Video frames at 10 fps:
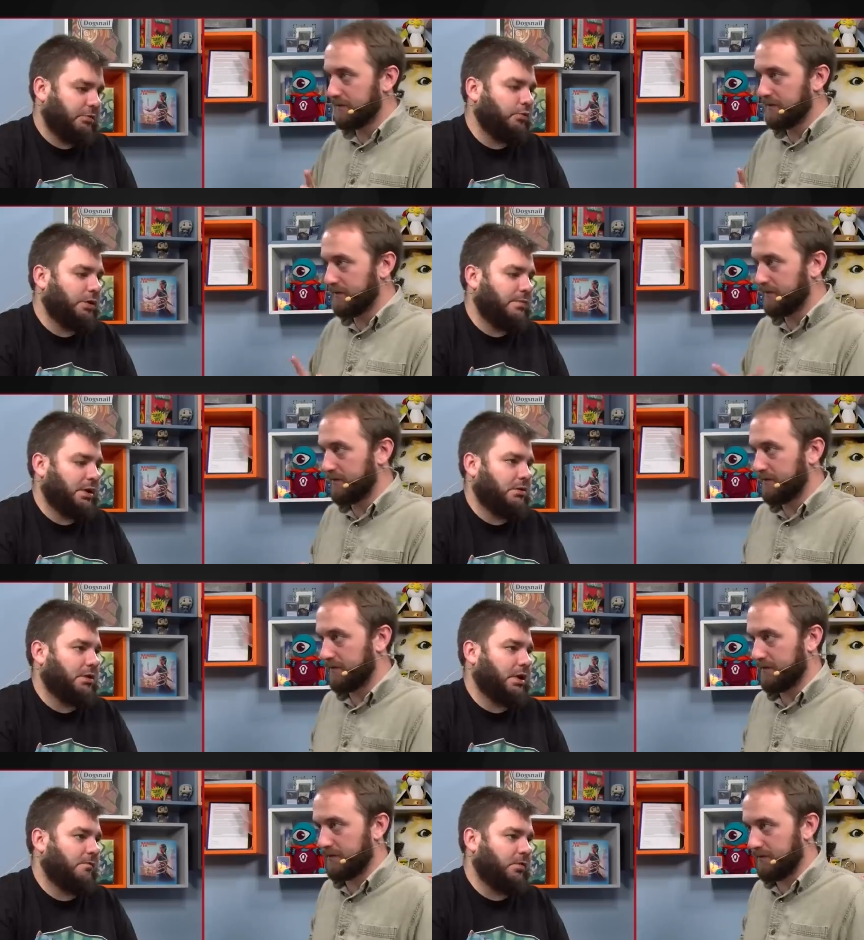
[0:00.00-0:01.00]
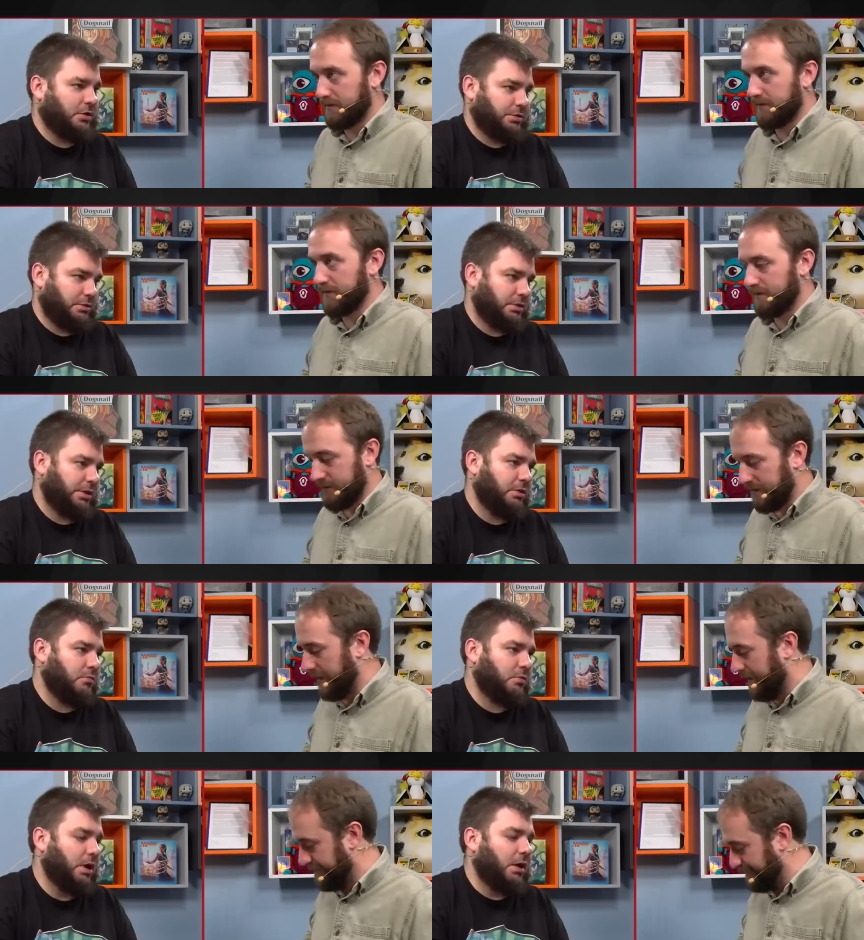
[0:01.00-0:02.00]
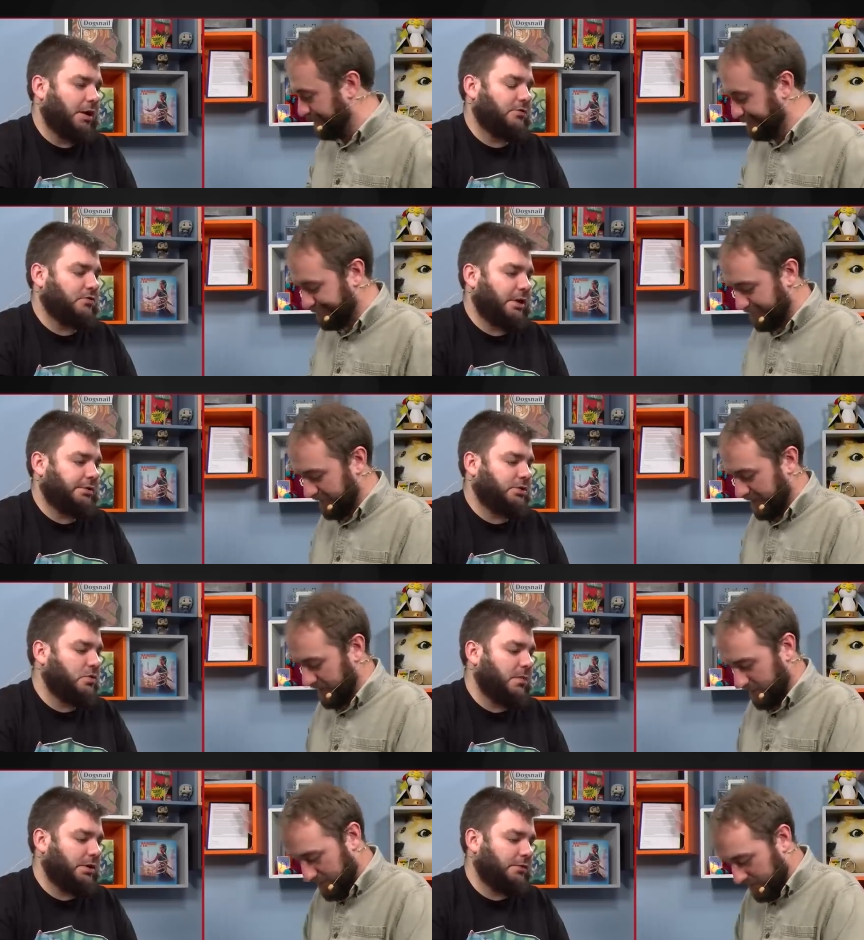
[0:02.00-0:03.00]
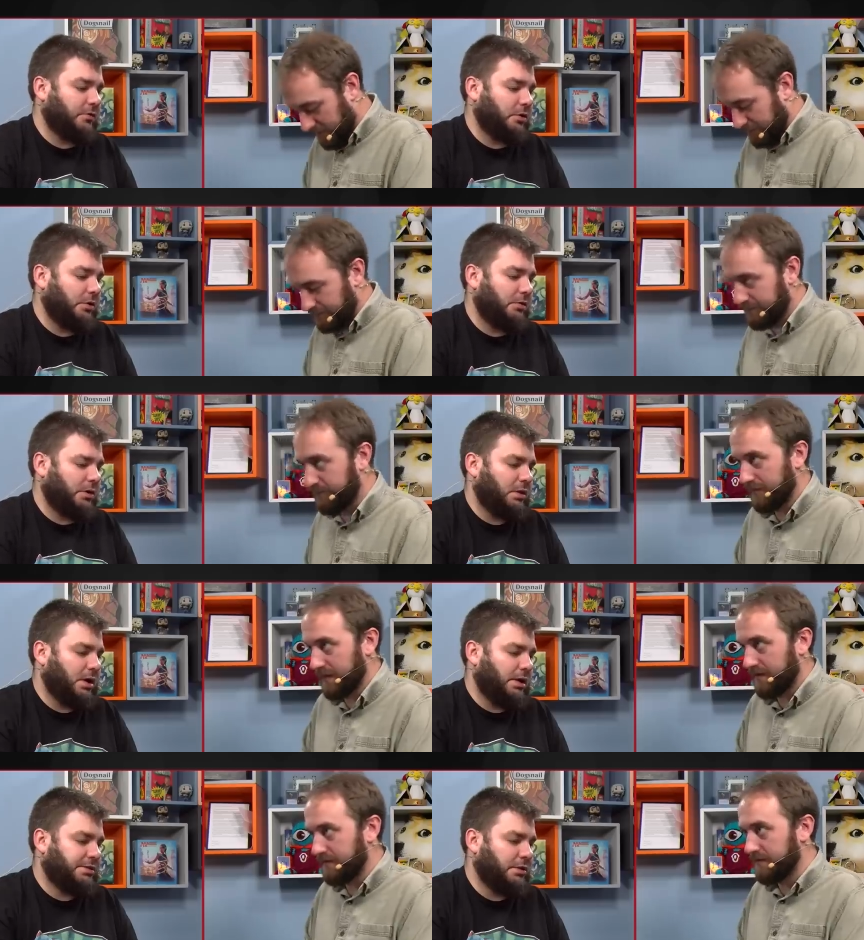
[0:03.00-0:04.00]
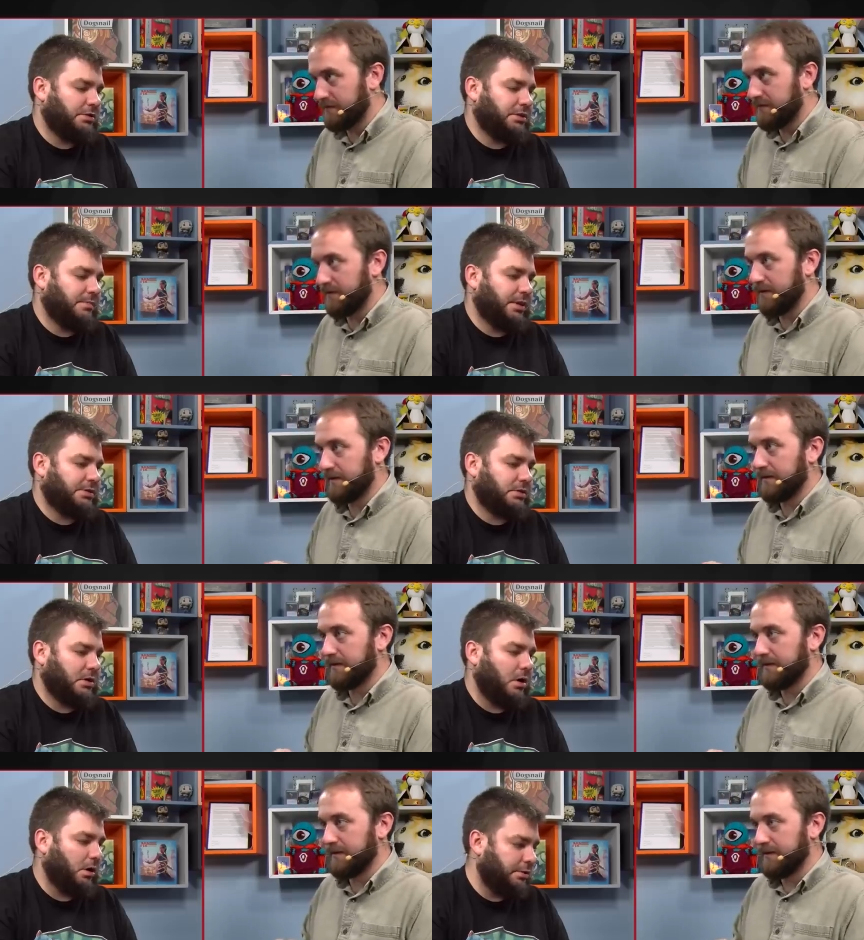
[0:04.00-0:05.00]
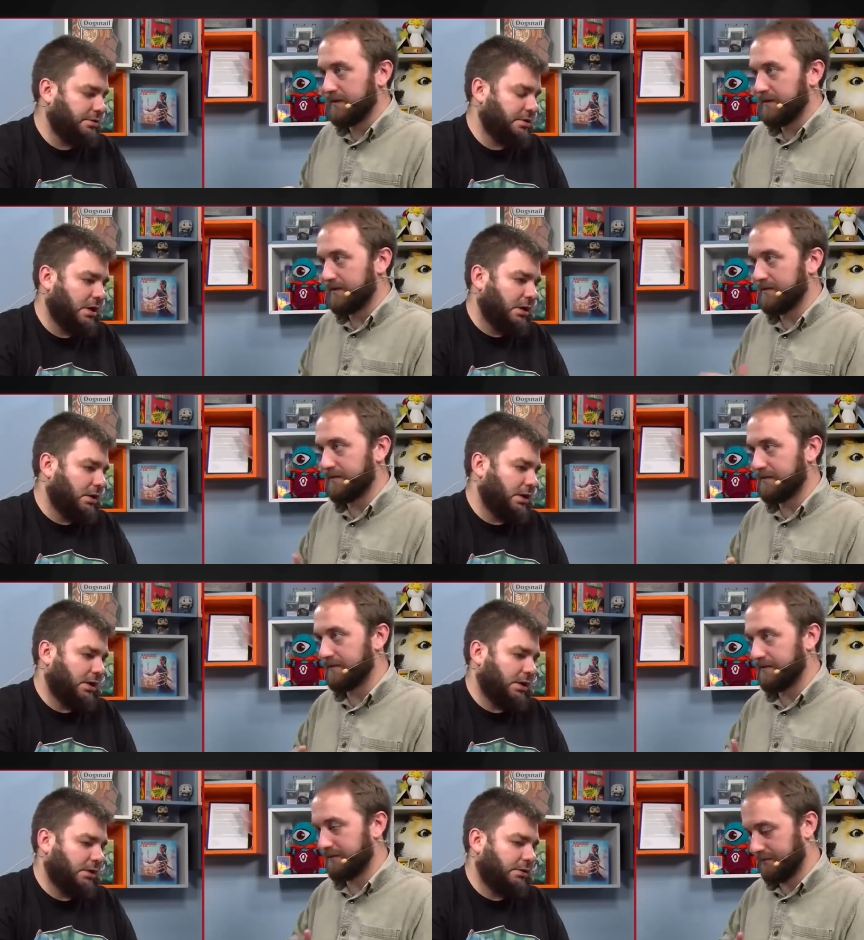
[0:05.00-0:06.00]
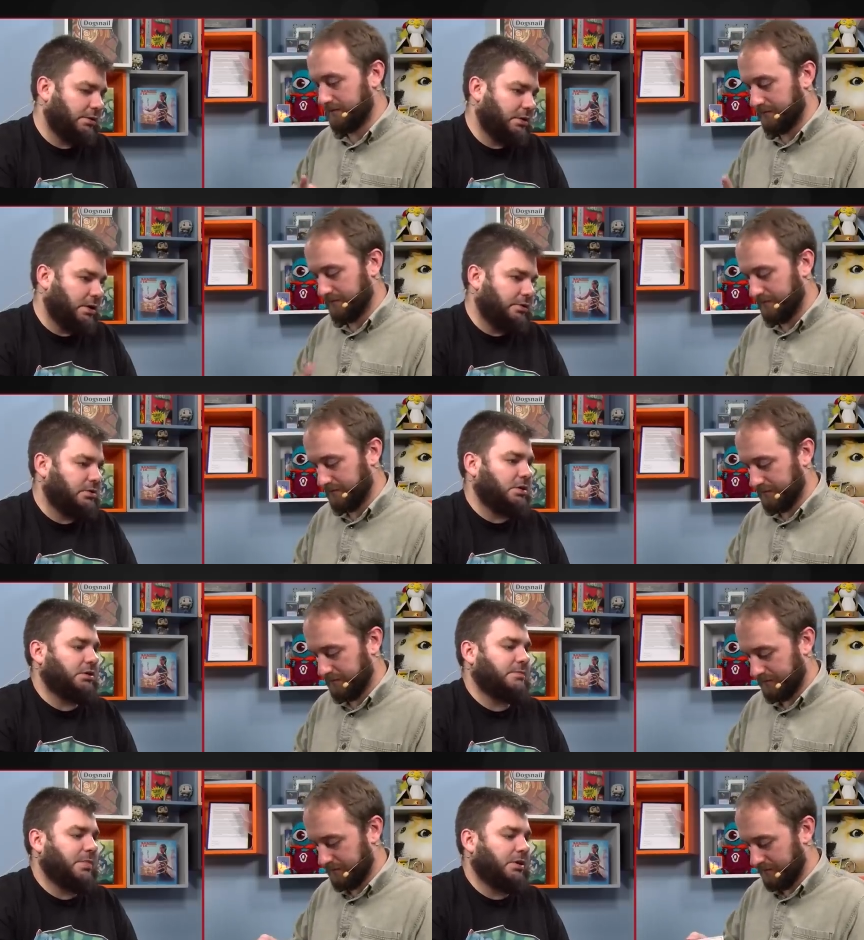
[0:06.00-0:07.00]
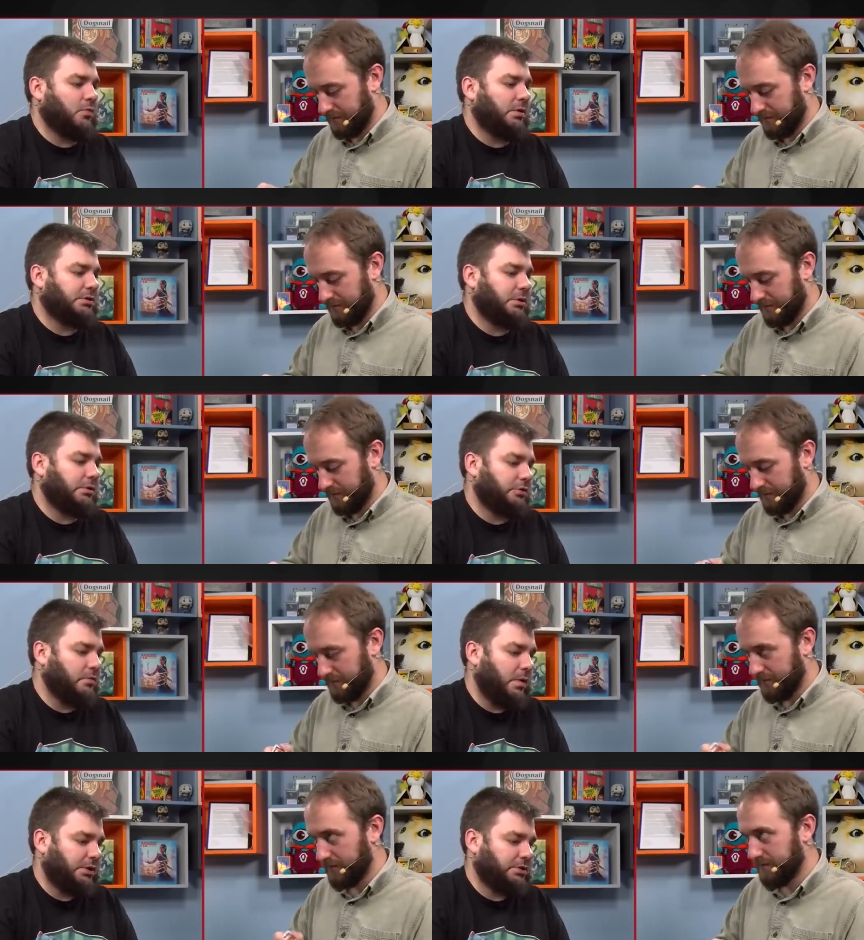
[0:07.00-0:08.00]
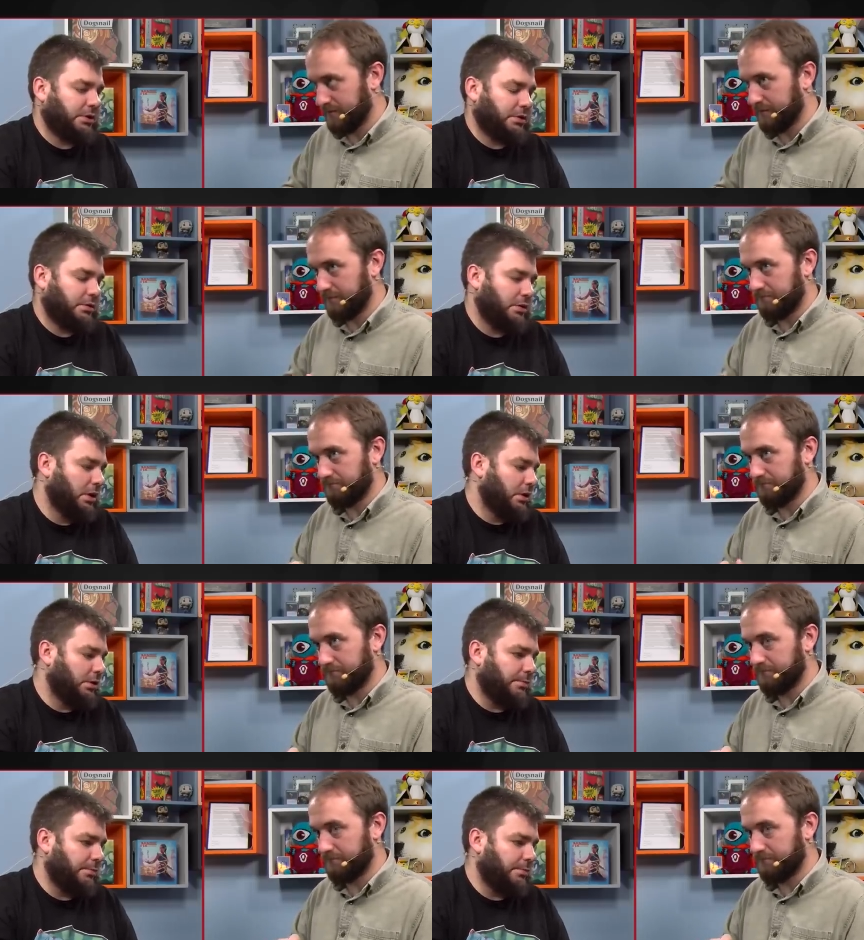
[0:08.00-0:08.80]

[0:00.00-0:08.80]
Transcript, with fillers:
Speaker 1: really make your deck function. Like you don't, yeah. if you cut too much of your uh, synergy based cards, uh, you know, you start to spin your wheels a little too much. Like you're your